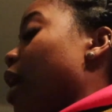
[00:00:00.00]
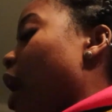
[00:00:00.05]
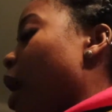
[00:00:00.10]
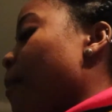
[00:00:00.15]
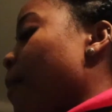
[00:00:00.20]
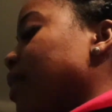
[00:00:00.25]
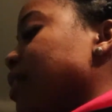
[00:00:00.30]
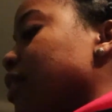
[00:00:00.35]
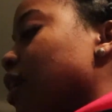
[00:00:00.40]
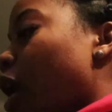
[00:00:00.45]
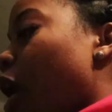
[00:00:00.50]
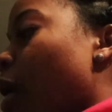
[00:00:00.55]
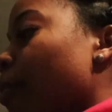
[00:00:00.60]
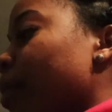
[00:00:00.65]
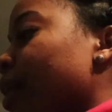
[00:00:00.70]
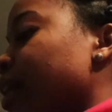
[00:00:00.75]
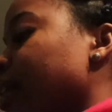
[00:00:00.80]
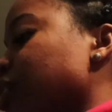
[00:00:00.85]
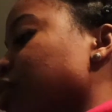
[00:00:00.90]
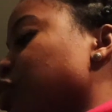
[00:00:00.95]
I'm about to call
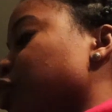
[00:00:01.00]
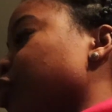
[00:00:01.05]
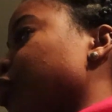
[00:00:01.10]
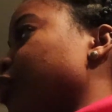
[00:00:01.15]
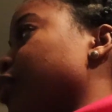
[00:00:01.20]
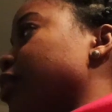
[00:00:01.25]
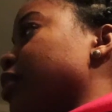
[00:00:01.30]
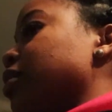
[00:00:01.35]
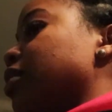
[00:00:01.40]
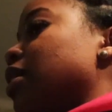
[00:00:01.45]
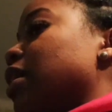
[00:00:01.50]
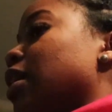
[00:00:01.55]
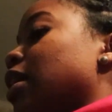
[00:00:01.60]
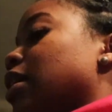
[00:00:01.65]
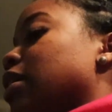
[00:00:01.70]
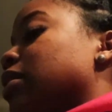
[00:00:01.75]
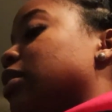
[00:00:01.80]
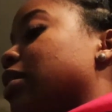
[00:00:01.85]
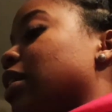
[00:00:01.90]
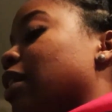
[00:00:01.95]
my insurance,
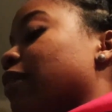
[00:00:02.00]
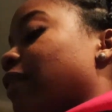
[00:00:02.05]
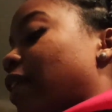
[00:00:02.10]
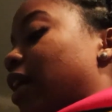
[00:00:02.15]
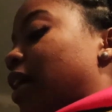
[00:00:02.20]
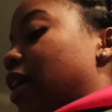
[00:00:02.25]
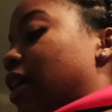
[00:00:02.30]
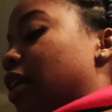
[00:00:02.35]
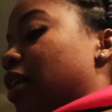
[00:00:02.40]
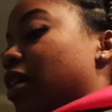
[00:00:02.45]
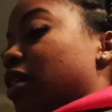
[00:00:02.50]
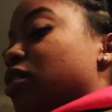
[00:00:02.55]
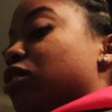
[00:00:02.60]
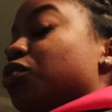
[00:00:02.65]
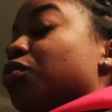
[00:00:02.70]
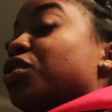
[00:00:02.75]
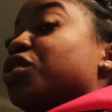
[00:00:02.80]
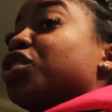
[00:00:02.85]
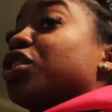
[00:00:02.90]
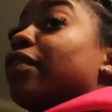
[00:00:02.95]
see if I can get it
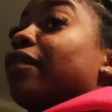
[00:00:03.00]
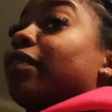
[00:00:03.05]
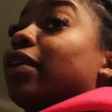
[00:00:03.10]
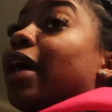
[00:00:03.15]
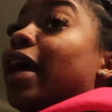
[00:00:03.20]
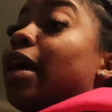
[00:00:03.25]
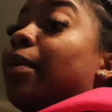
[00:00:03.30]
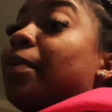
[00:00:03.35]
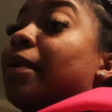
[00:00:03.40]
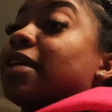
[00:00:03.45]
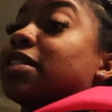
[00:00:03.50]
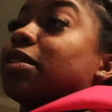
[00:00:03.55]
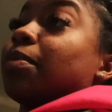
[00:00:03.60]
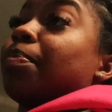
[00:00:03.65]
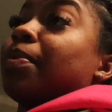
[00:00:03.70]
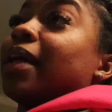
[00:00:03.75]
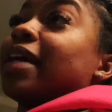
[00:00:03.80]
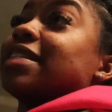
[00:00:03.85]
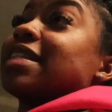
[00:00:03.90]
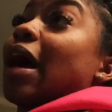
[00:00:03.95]
into a Chevrolet because the
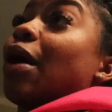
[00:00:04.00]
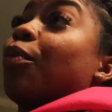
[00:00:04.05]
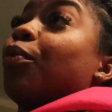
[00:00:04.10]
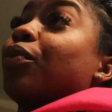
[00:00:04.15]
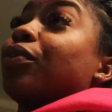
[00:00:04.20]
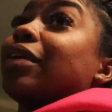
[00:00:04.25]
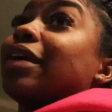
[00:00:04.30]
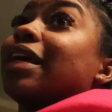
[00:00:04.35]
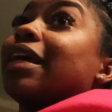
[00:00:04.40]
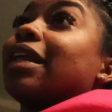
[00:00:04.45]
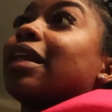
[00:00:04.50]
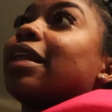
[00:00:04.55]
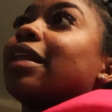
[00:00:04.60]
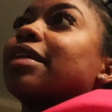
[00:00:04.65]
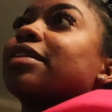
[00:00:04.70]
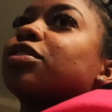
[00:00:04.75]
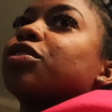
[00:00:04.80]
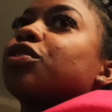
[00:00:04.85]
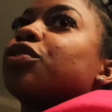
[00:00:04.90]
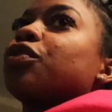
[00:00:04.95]
place I want to get it
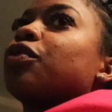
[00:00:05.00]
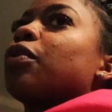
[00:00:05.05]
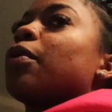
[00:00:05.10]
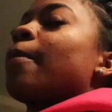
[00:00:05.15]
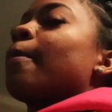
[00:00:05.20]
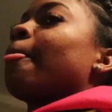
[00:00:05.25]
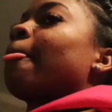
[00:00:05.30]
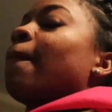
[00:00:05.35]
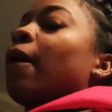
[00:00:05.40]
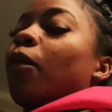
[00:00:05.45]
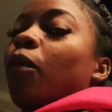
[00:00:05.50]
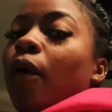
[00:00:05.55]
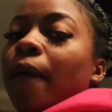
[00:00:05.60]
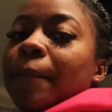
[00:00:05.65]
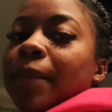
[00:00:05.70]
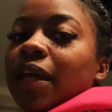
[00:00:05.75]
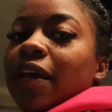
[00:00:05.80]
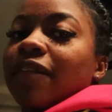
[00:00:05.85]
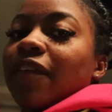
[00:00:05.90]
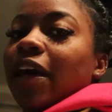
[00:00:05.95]
into
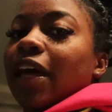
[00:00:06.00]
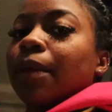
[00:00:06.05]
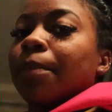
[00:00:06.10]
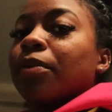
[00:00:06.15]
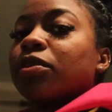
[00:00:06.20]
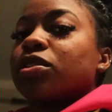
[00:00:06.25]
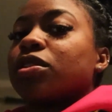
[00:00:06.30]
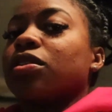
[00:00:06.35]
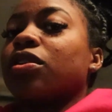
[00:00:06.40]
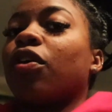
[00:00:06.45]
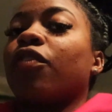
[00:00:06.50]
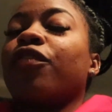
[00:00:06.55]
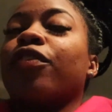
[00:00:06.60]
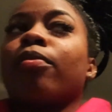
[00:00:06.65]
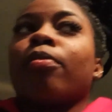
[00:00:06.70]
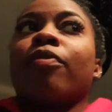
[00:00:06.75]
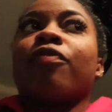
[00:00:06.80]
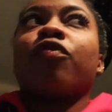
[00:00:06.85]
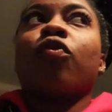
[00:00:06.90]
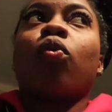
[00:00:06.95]
won't be available till
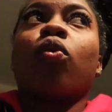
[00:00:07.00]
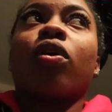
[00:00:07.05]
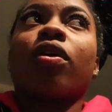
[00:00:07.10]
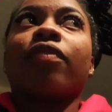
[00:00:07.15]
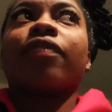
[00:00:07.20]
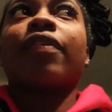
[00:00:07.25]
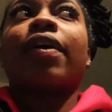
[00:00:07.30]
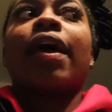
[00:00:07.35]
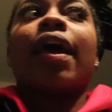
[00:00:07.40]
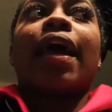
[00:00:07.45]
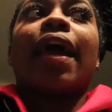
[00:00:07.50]
November 4th.